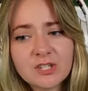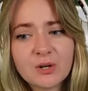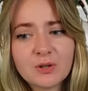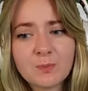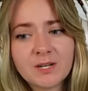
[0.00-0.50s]
actually
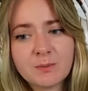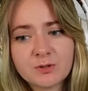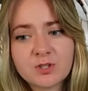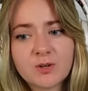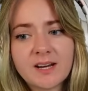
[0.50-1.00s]
got the
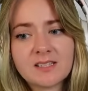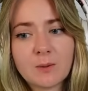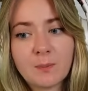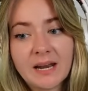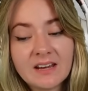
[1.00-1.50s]
breedable trait
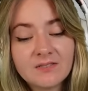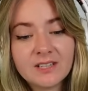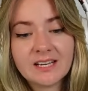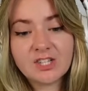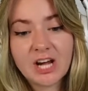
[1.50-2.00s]

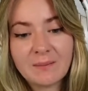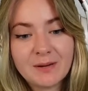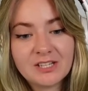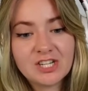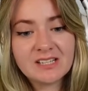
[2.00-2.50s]
Playful and Champion